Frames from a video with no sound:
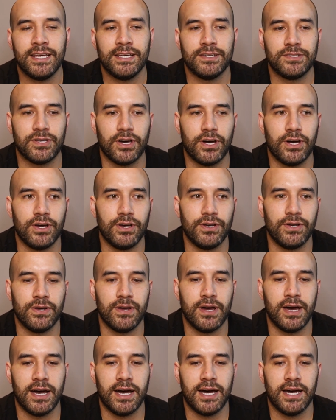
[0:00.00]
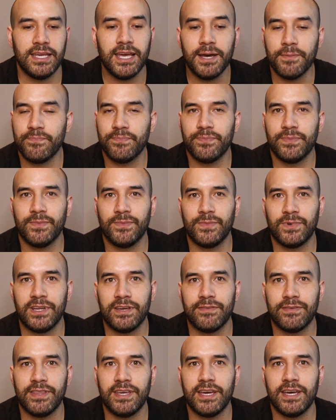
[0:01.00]
So we'll
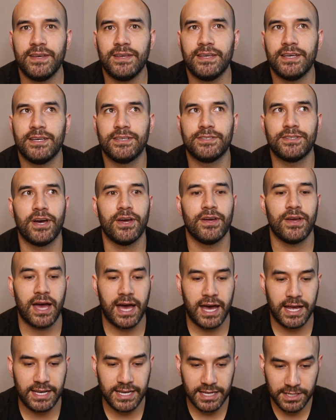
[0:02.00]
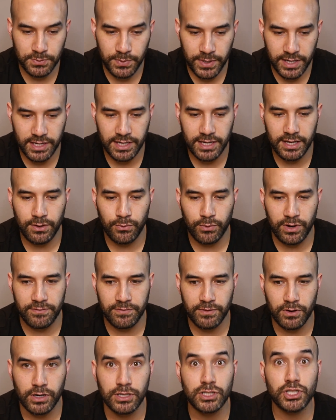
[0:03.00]
leave it there. So next week
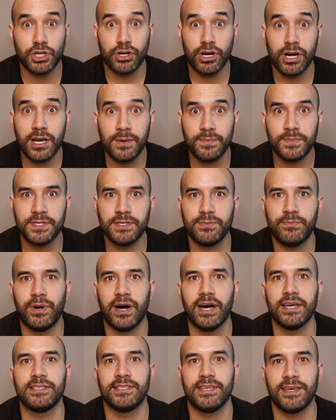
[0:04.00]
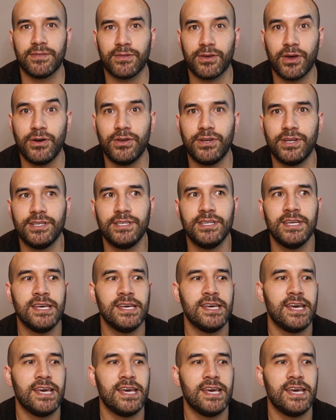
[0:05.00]
we've got Tribes by Seth Godin.